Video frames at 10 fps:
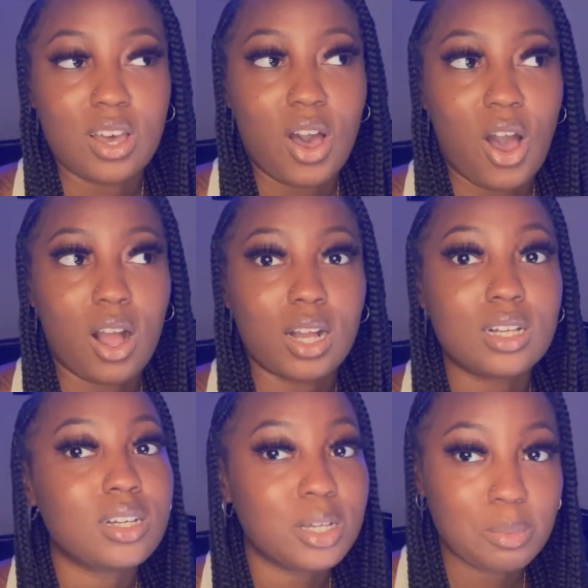are
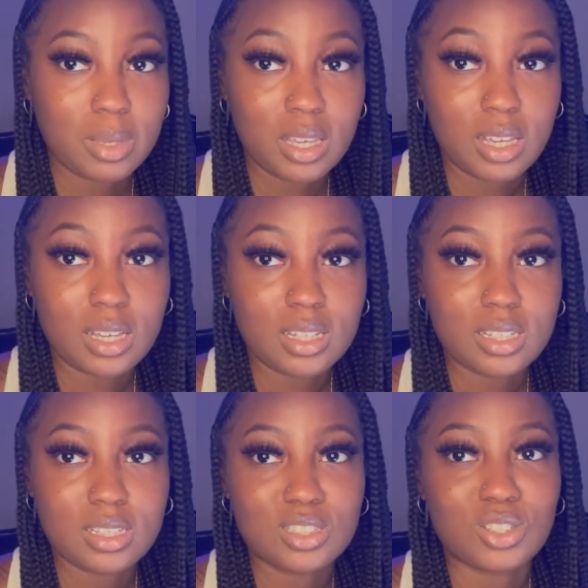coming
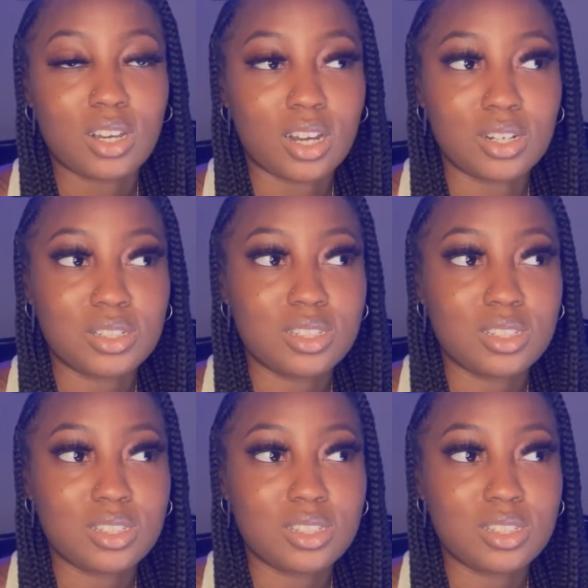to Earth,